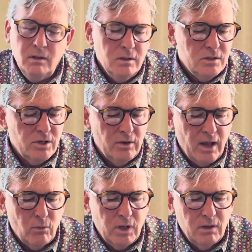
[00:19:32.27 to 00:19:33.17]
So
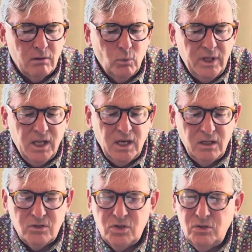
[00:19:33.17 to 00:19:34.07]
now we get
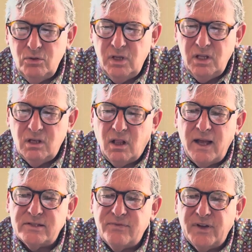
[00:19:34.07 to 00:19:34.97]
into the
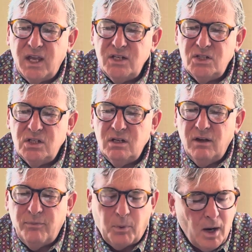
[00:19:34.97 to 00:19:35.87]
classification
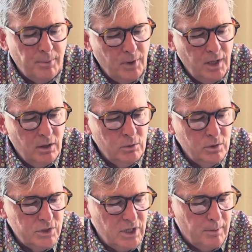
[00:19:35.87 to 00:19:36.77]
of property
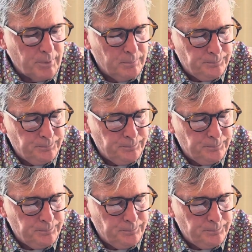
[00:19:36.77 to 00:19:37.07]
ownership.